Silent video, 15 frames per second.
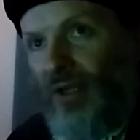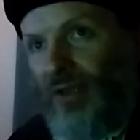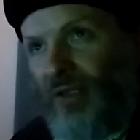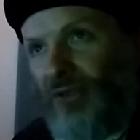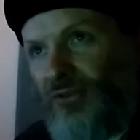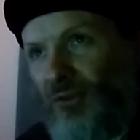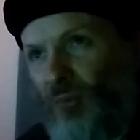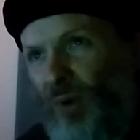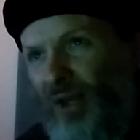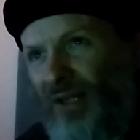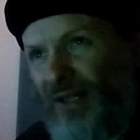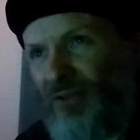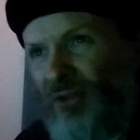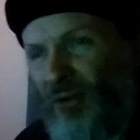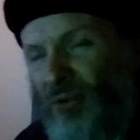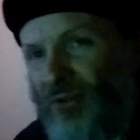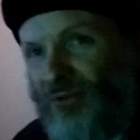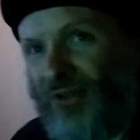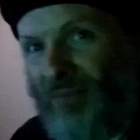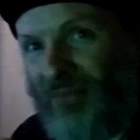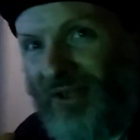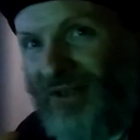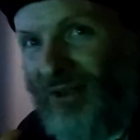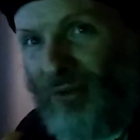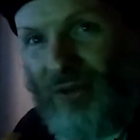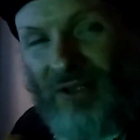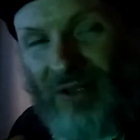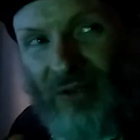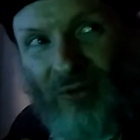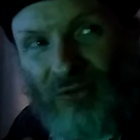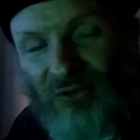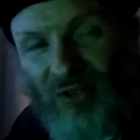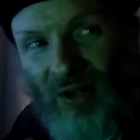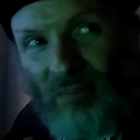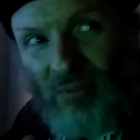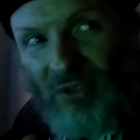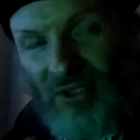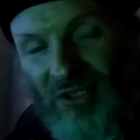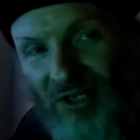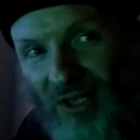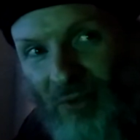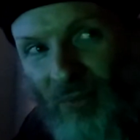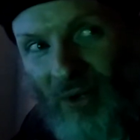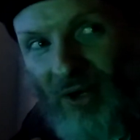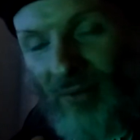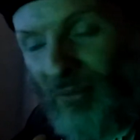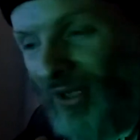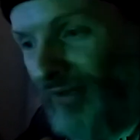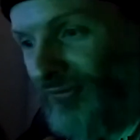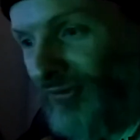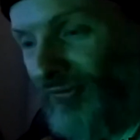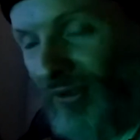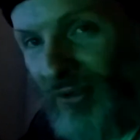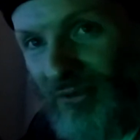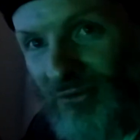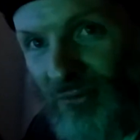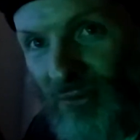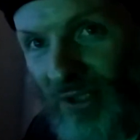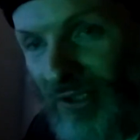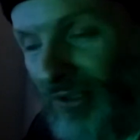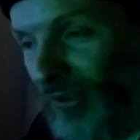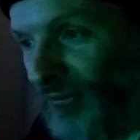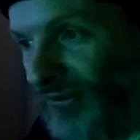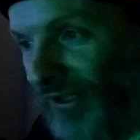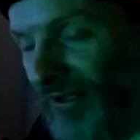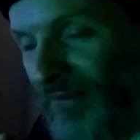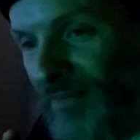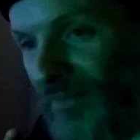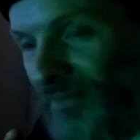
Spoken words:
Listen while I tell you something. The lyrics are not praying anywhere. I'm going to have to follow this really closely.